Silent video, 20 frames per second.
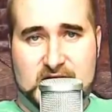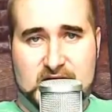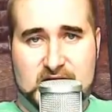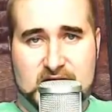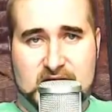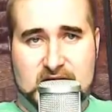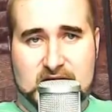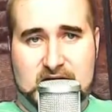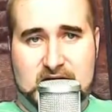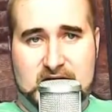
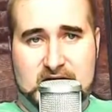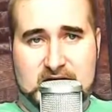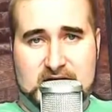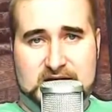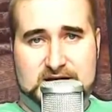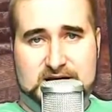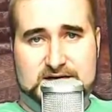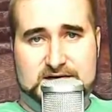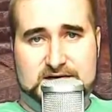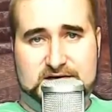
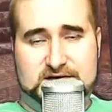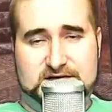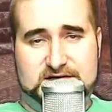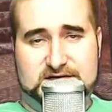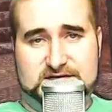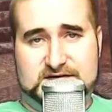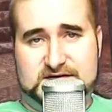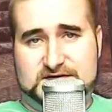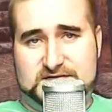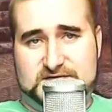and
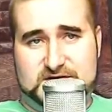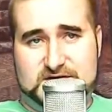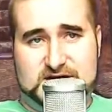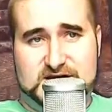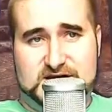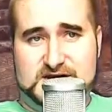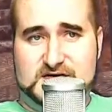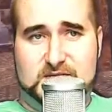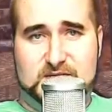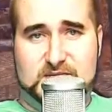there's
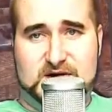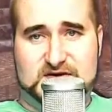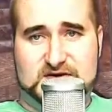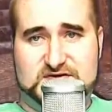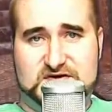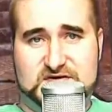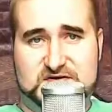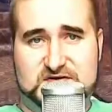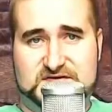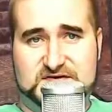really not much
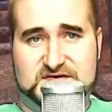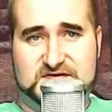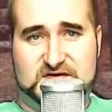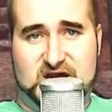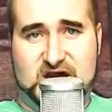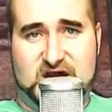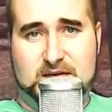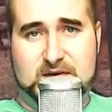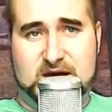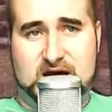else to
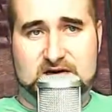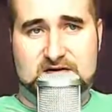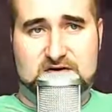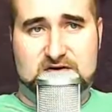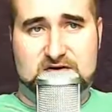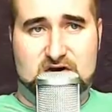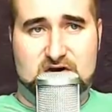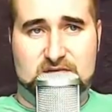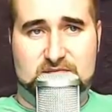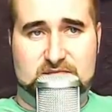say about
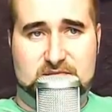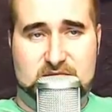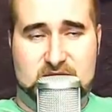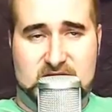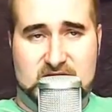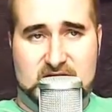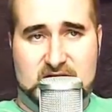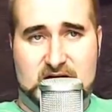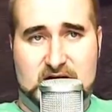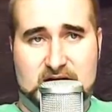Nern,
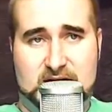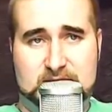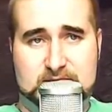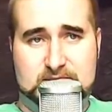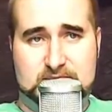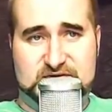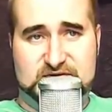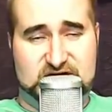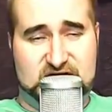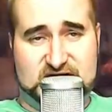
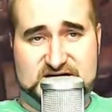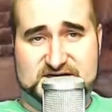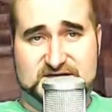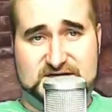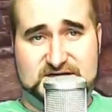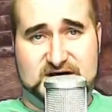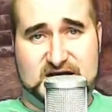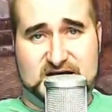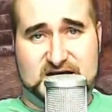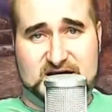besides the
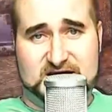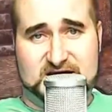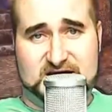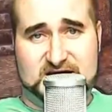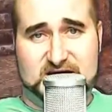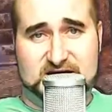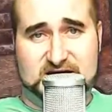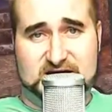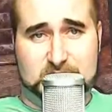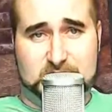fact that
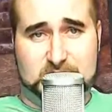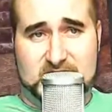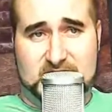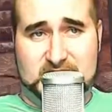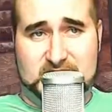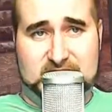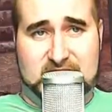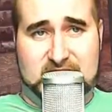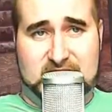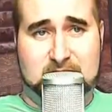
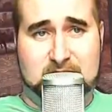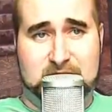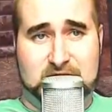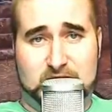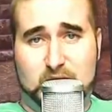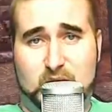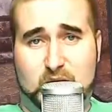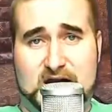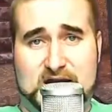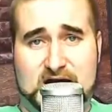it can be
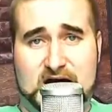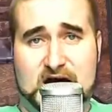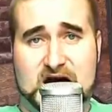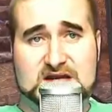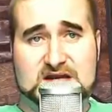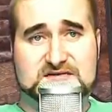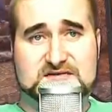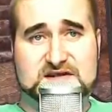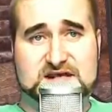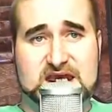quite
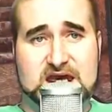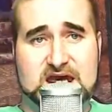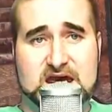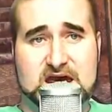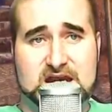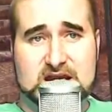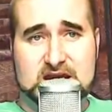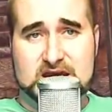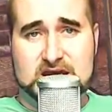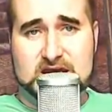hard to get